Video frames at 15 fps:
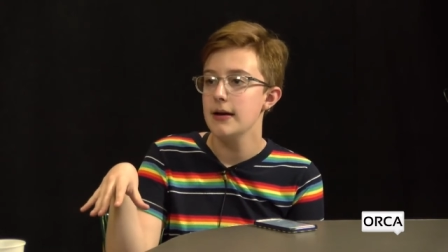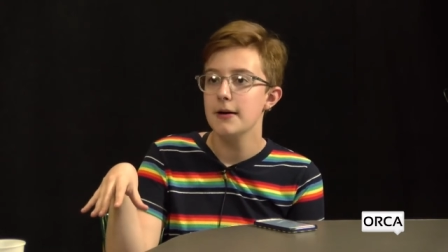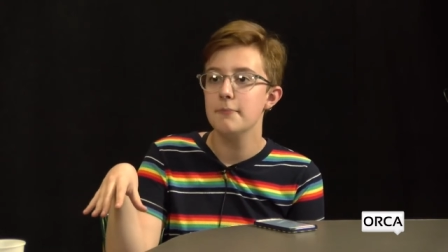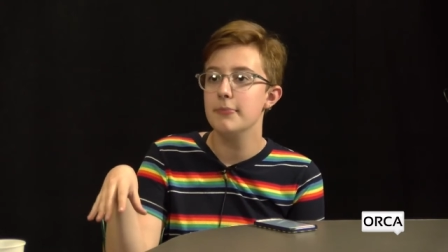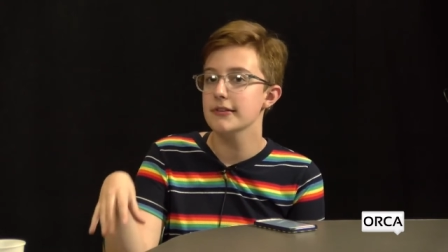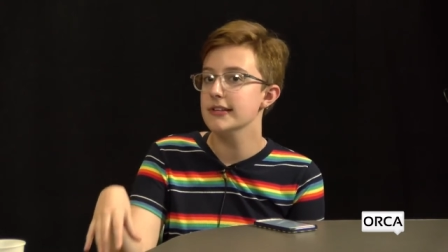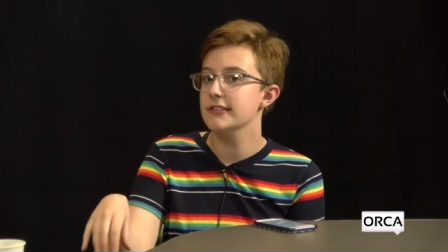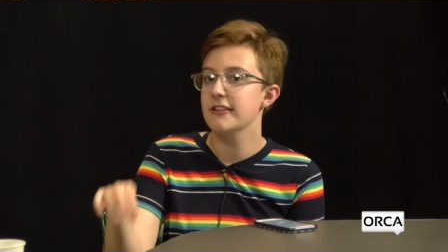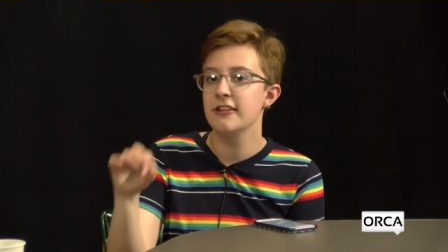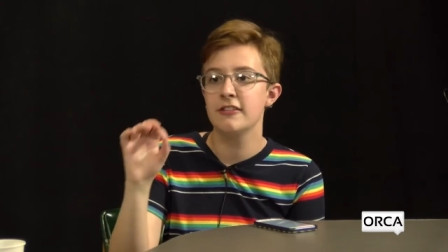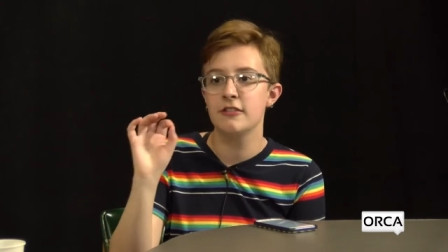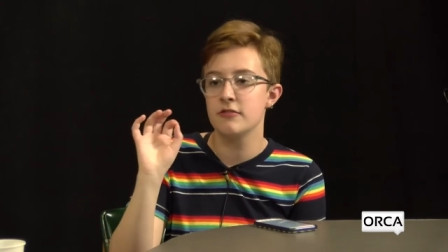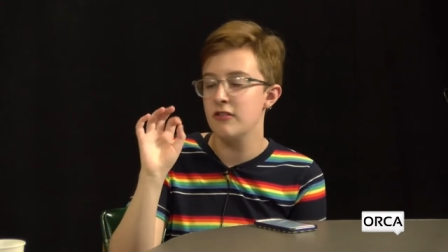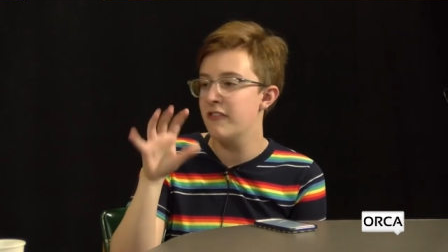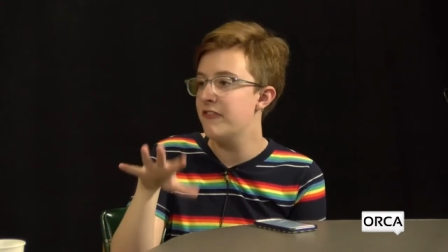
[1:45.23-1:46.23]
But like the,
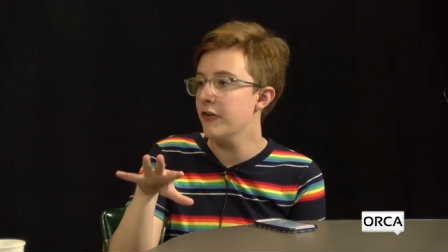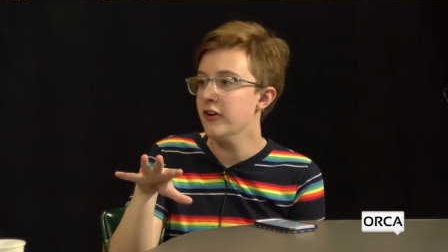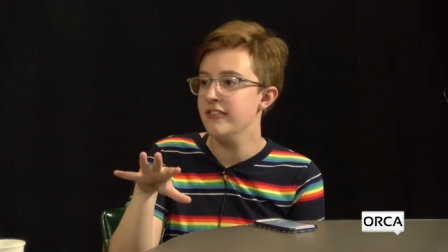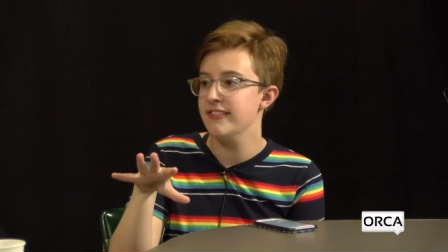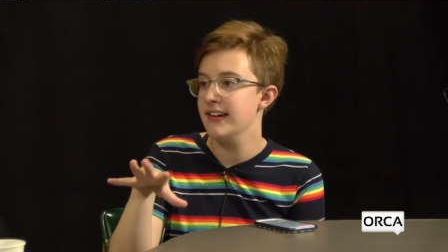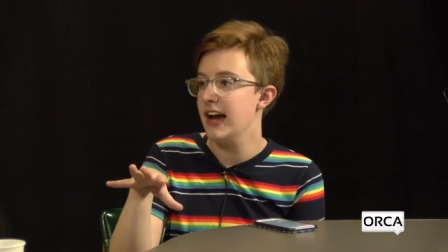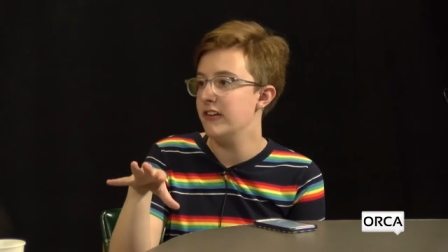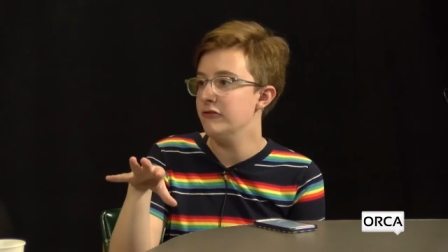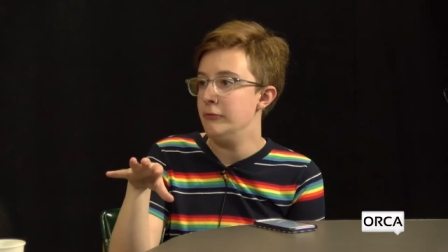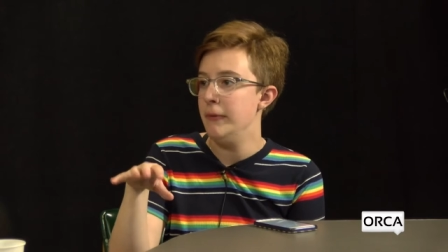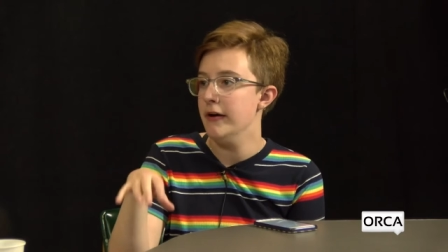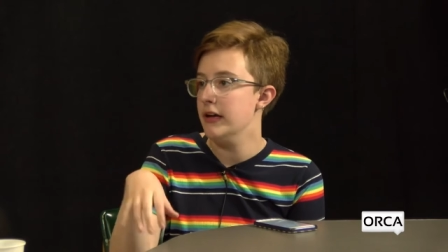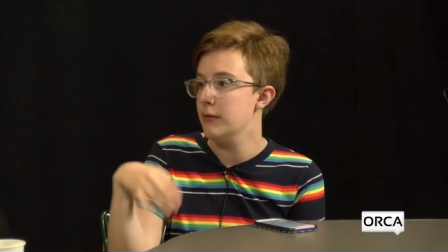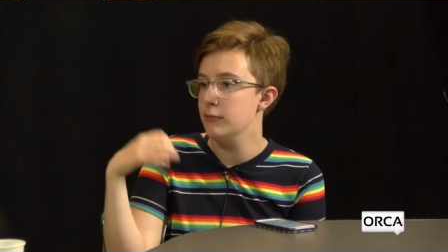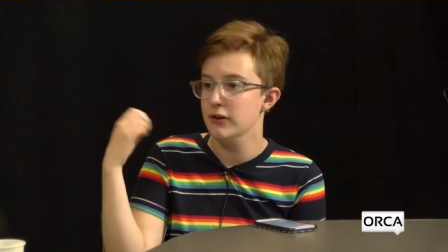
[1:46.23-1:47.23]
the first thing I knew
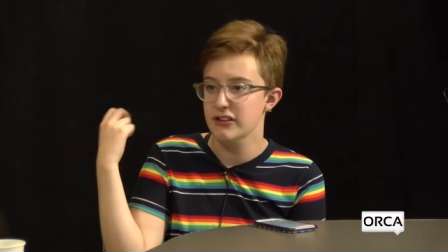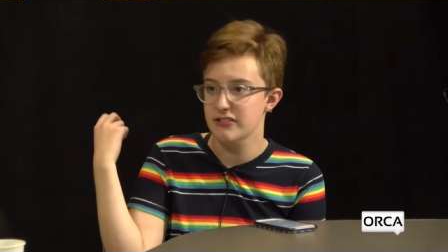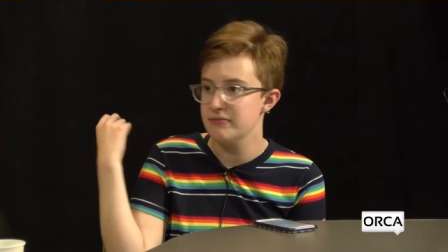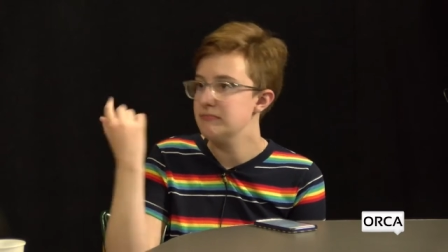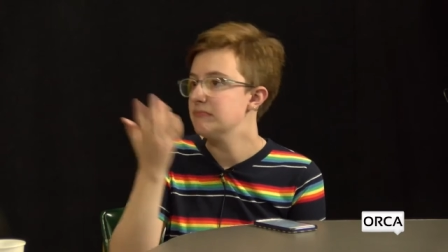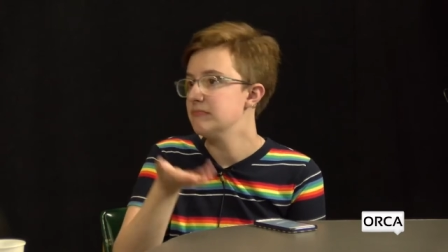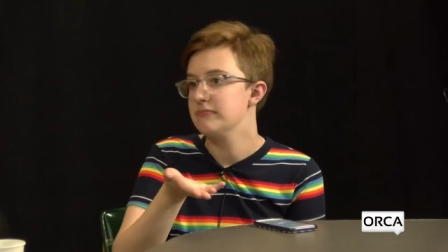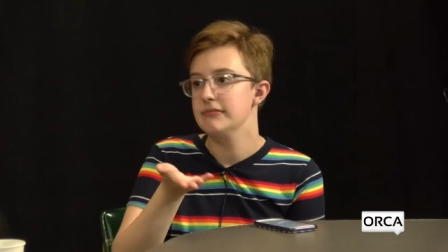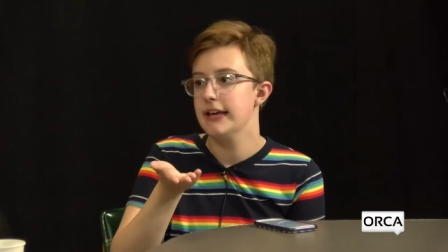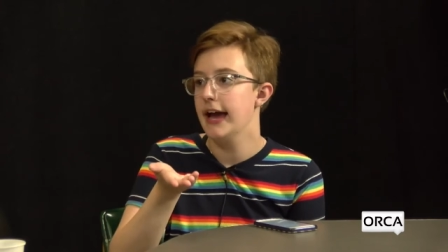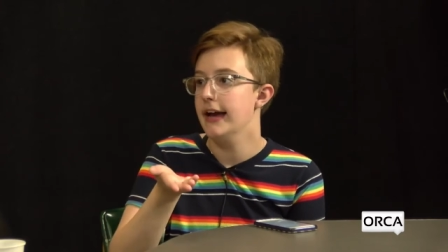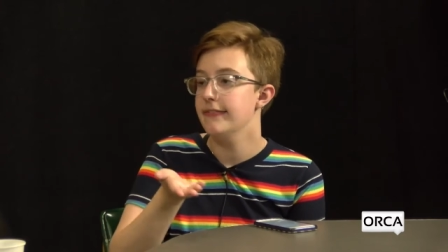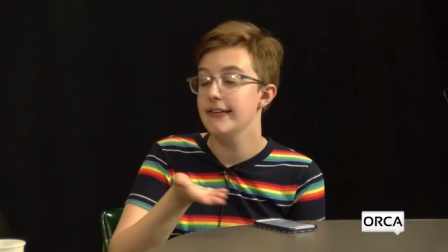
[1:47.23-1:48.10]
about him was gay.